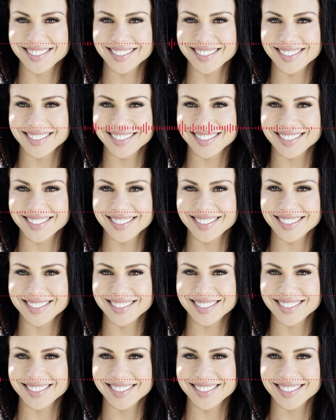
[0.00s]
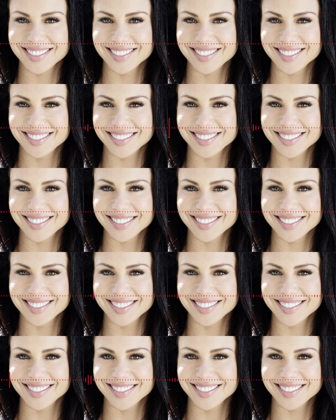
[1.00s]
You know, don't continue to
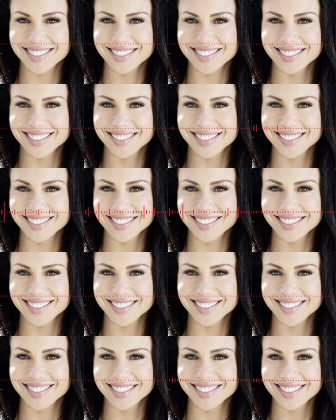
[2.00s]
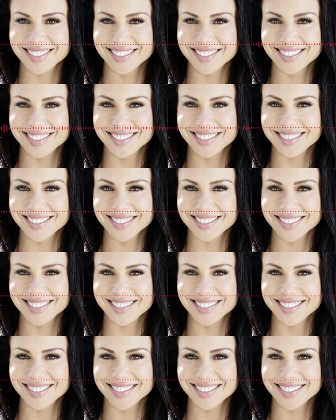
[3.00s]
limit your
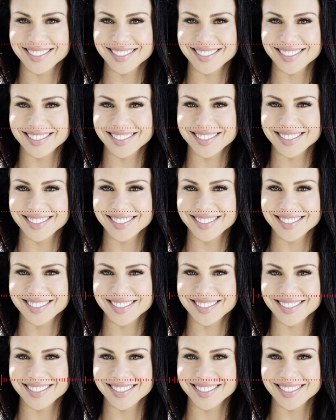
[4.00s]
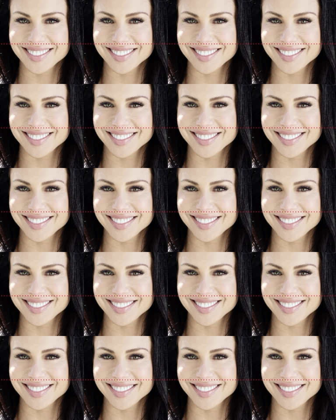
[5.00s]
ability to